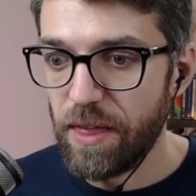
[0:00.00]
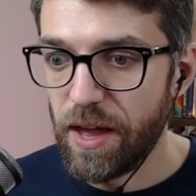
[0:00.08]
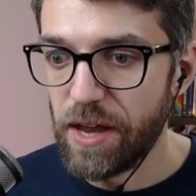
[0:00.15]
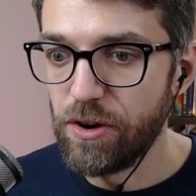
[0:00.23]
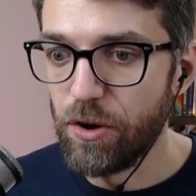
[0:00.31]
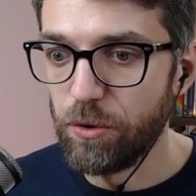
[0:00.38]

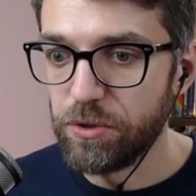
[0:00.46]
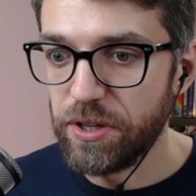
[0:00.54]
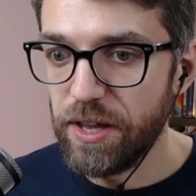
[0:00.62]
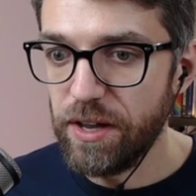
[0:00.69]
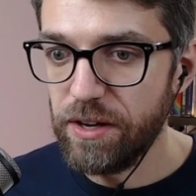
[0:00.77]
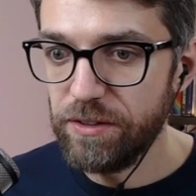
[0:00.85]
a node
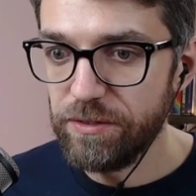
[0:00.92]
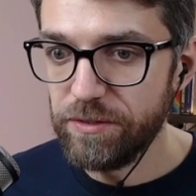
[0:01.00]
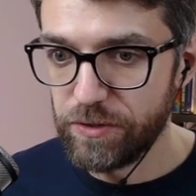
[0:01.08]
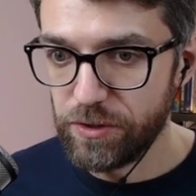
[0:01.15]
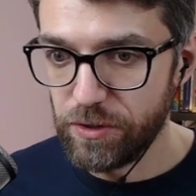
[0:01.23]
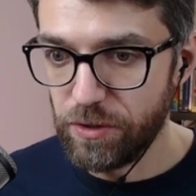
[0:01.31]
here.
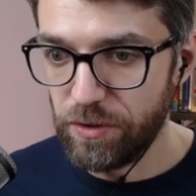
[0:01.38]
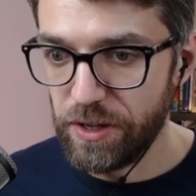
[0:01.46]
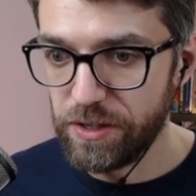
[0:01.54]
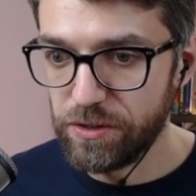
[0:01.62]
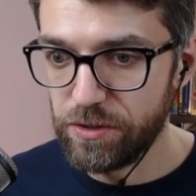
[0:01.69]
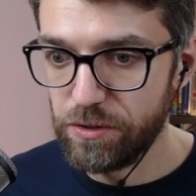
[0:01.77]
So
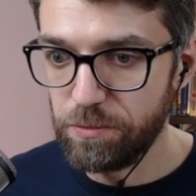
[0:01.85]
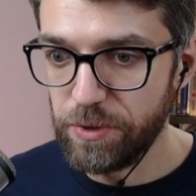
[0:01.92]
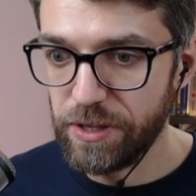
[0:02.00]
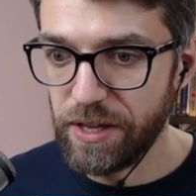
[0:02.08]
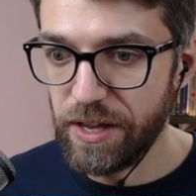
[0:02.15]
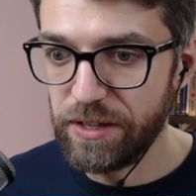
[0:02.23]
let's
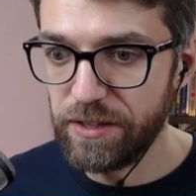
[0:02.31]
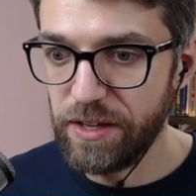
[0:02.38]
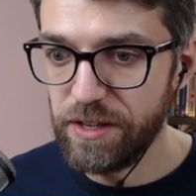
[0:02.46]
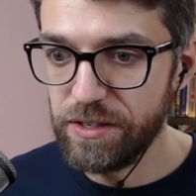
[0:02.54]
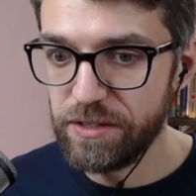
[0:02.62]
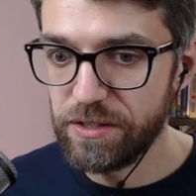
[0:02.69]
duplicate
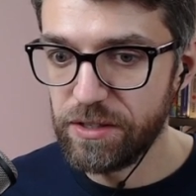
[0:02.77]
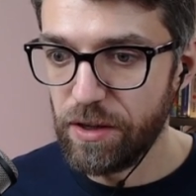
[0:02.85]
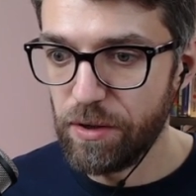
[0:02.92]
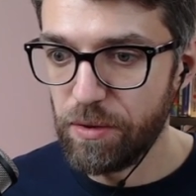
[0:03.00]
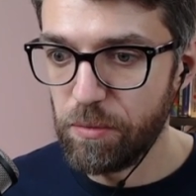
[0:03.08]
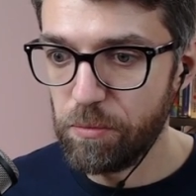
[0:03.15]
this
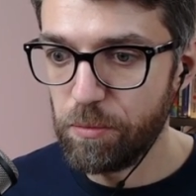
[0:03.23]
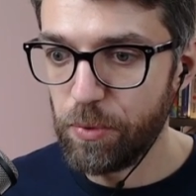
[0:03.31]
and